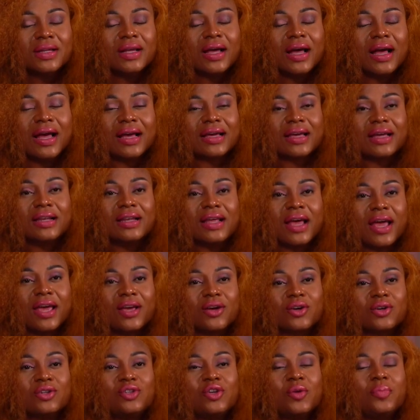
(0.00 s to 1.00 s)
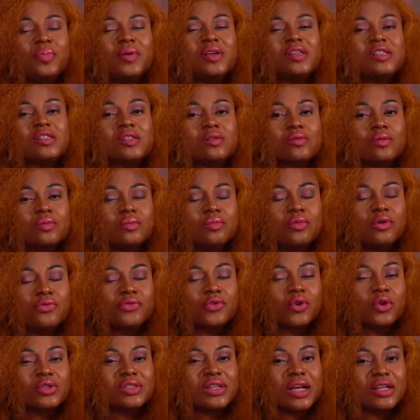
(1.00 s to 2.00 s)
I can hear you. Could you please move
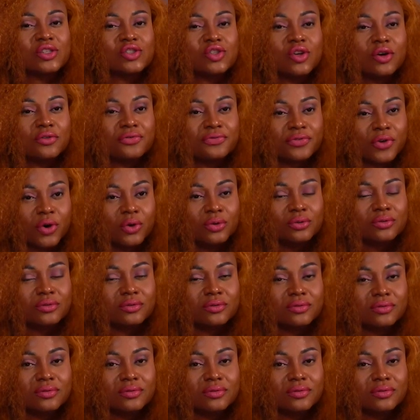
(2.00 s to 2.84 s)
closer to your phone?